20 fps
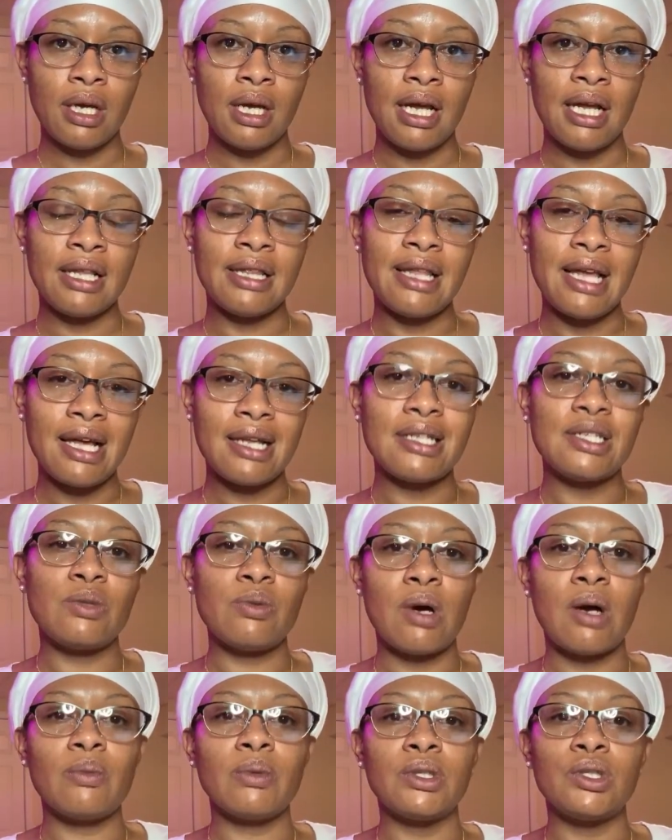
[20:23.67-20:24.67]
And that is
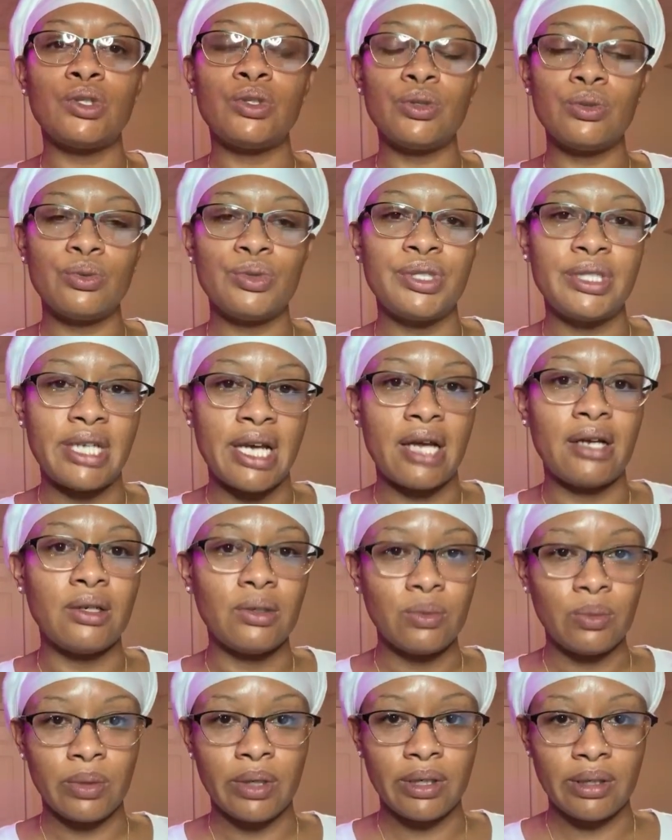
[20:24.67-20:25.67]
why we do shadow
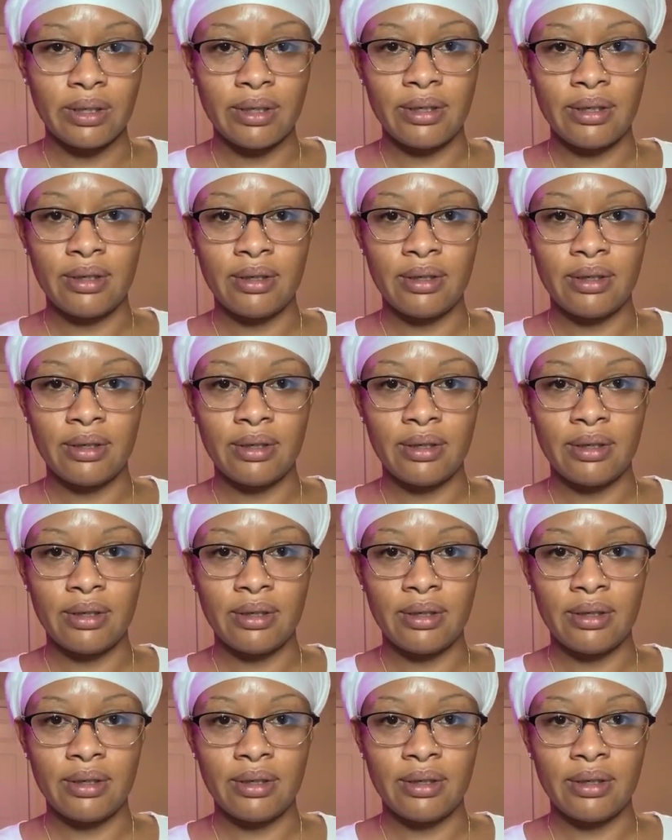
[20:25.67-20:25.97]
work.